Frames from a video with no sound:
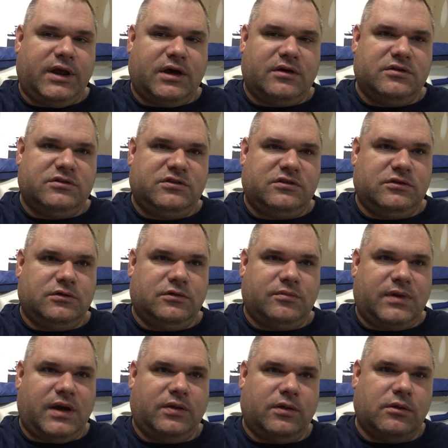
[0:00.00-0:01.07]
out to
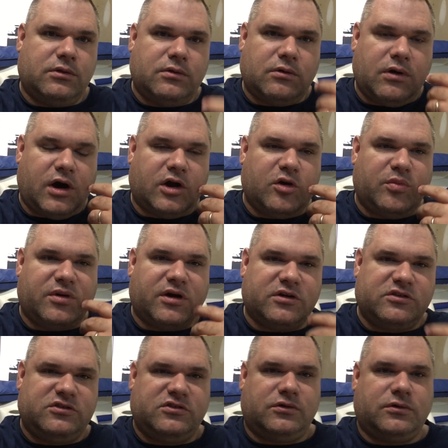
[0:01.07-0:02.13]
my local auto
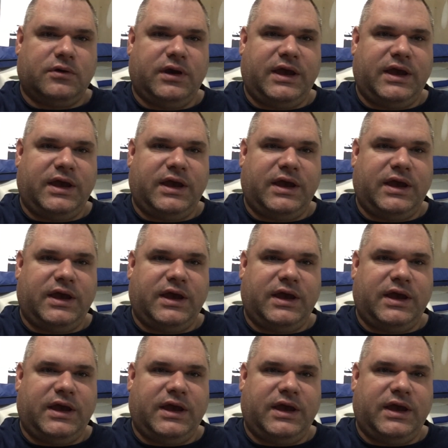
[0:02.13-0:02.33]
parts store